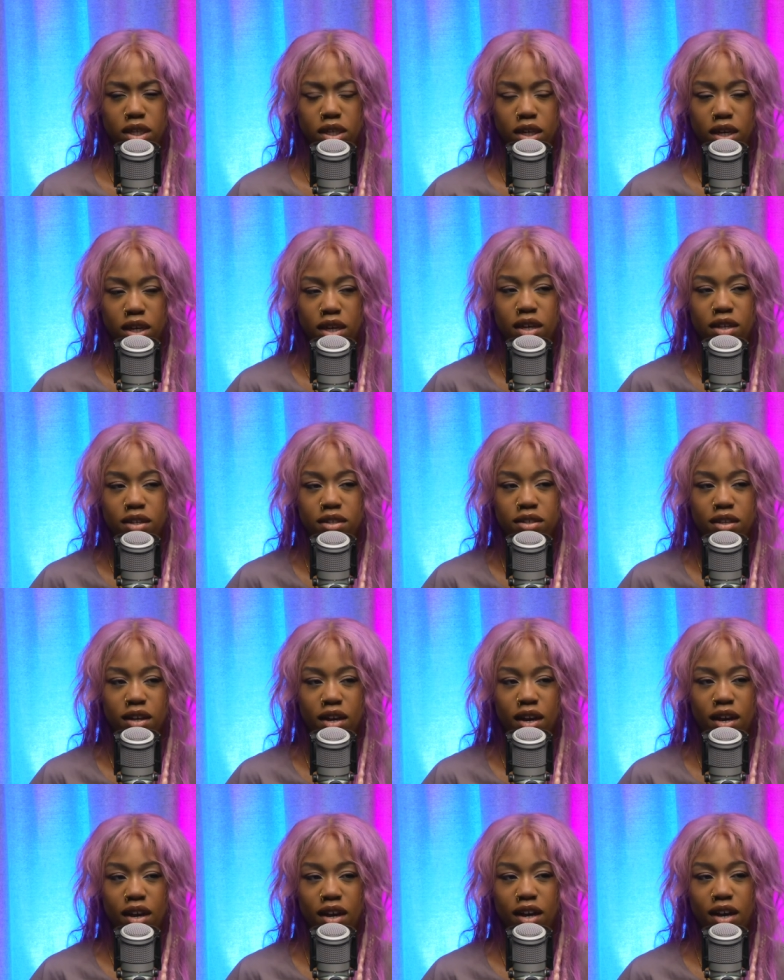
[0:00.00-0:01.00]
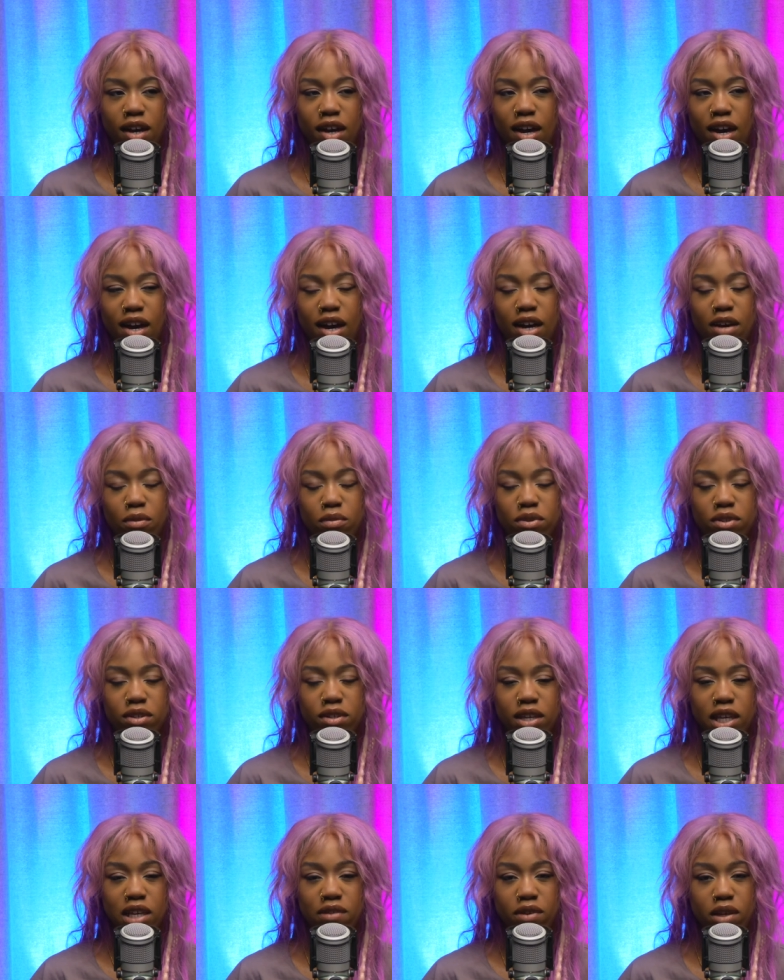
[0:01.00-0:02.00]
And I wouldn't
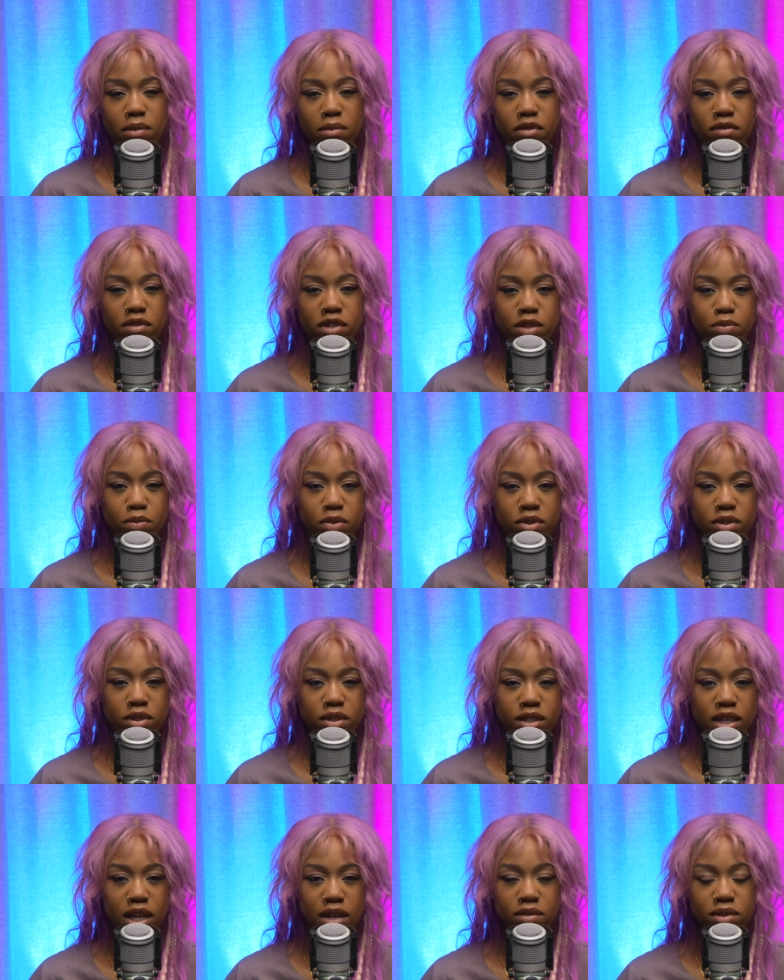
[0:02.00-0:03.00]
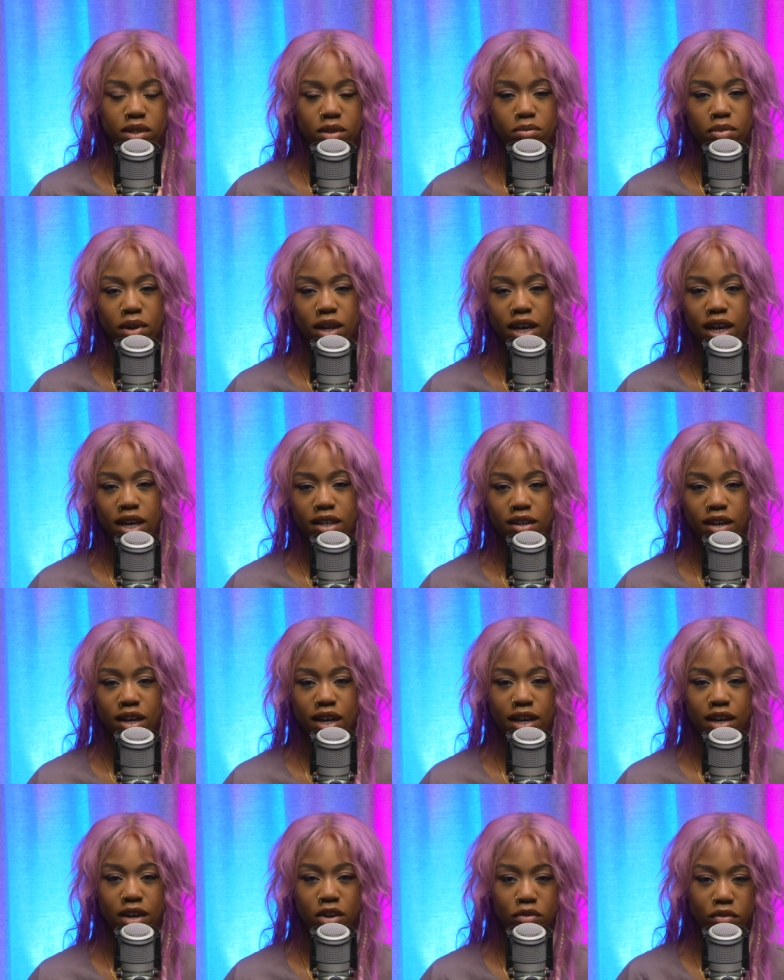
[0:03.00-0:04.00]
give him a response that would imply that
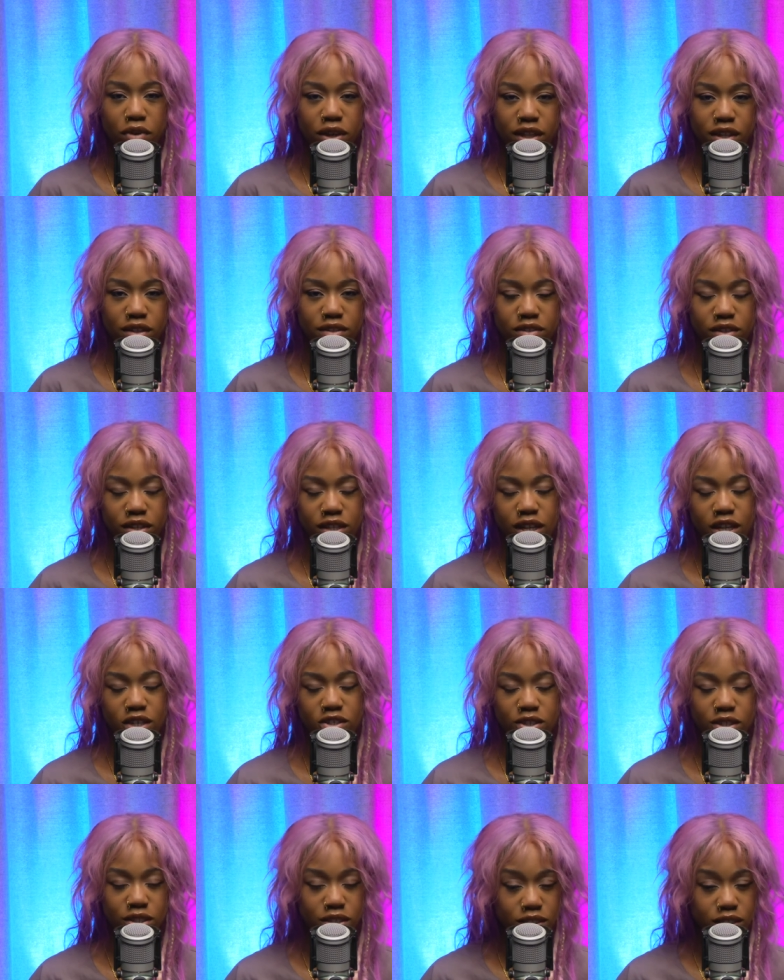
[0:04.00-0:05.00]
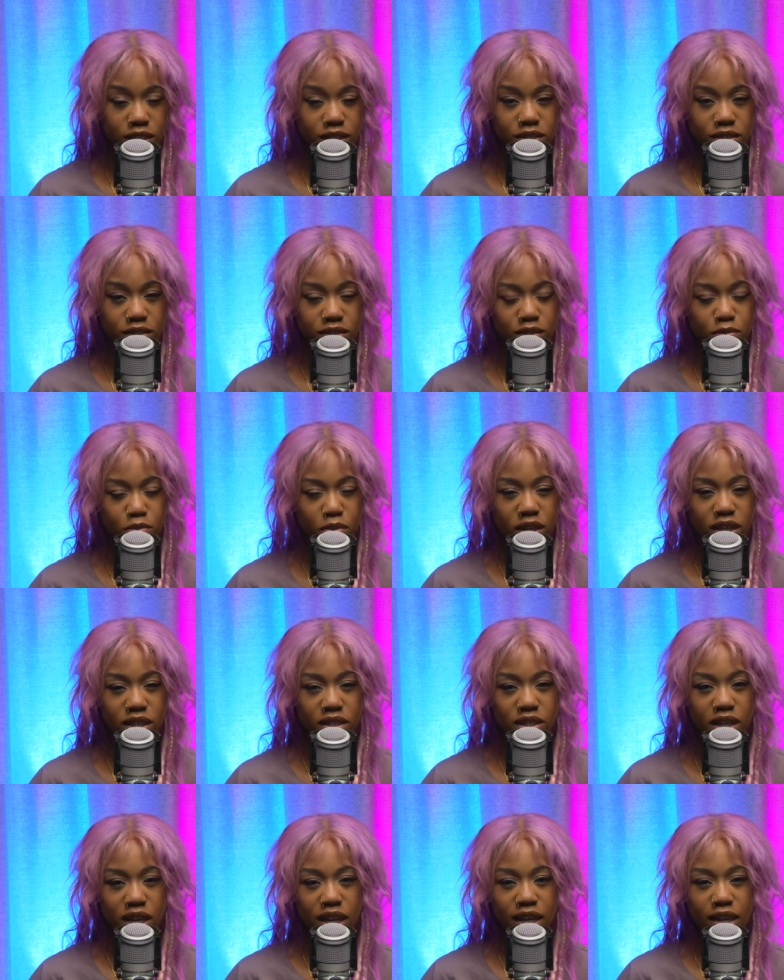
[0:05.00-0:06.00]
I agree that this connection exists, but
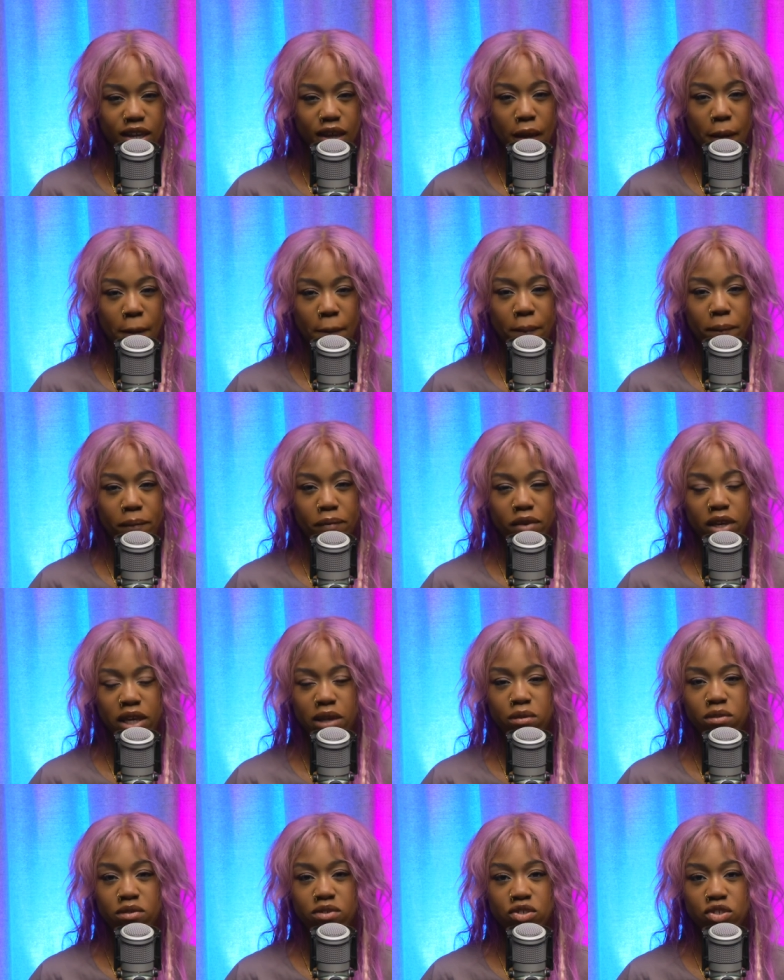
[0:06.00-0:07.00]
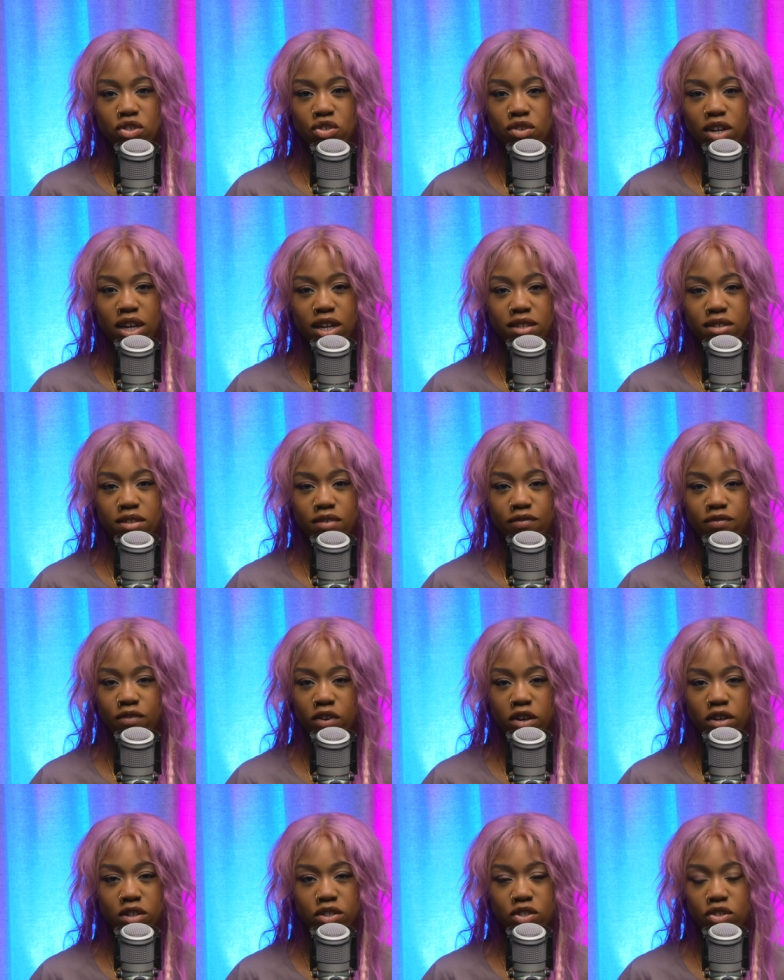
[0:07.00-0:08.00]
it's like he was just trying to
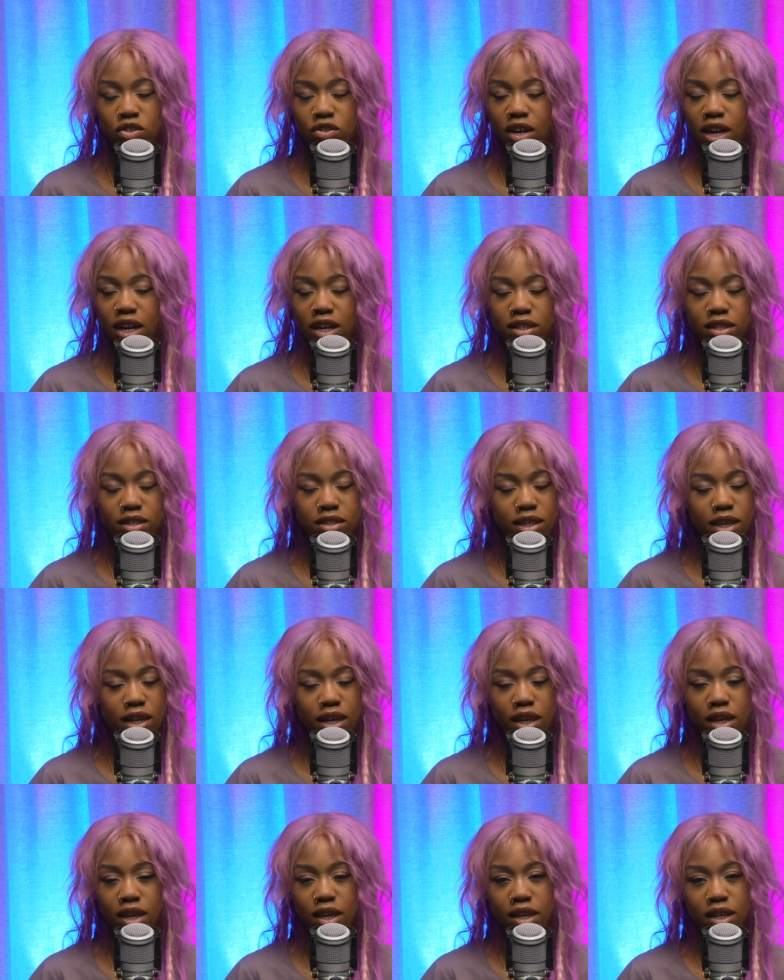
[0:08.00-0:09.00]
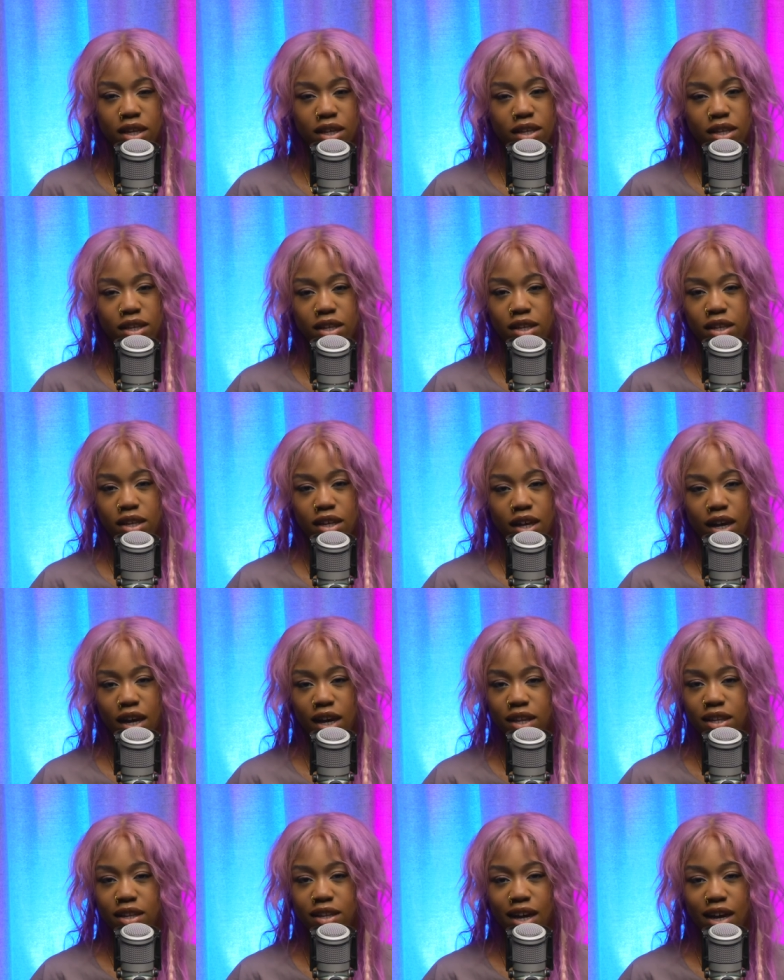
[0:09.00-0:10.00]
fast track the thing.
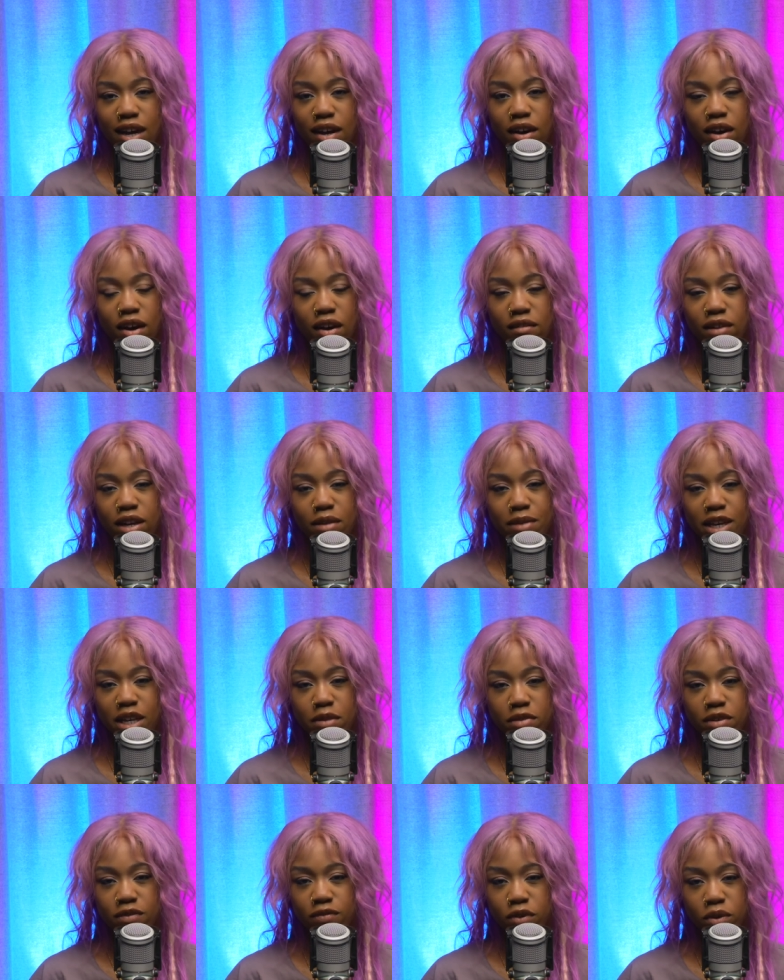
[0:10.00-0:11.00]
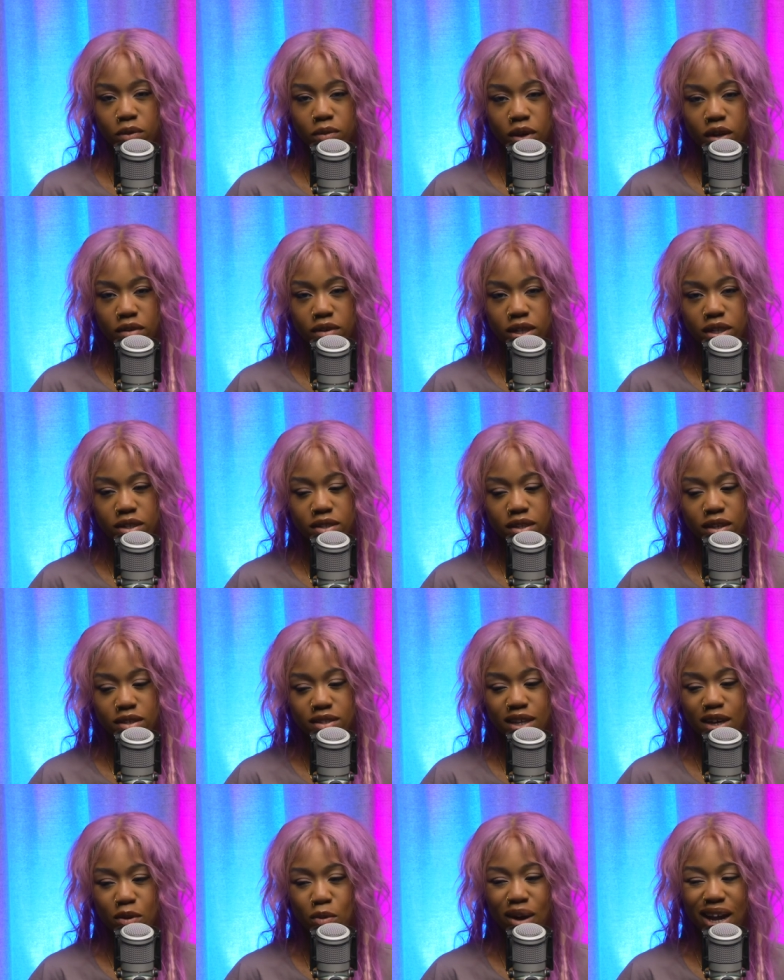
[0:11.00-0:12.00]
And that hurry made me feel worried. So I was
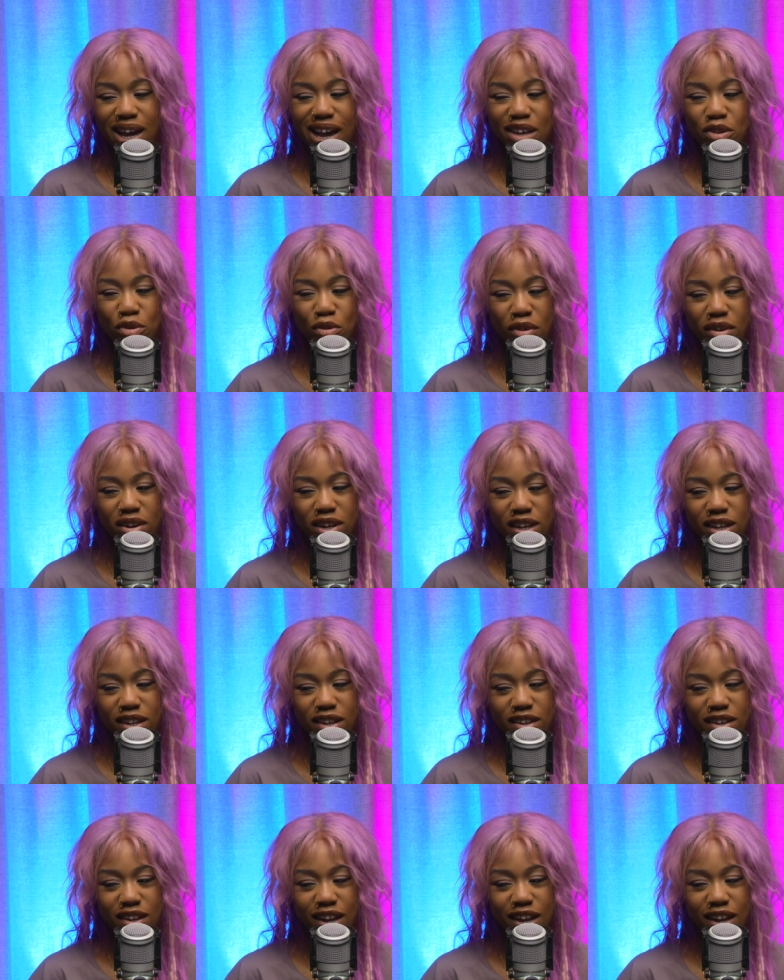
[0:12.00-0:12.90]
like, why are you running?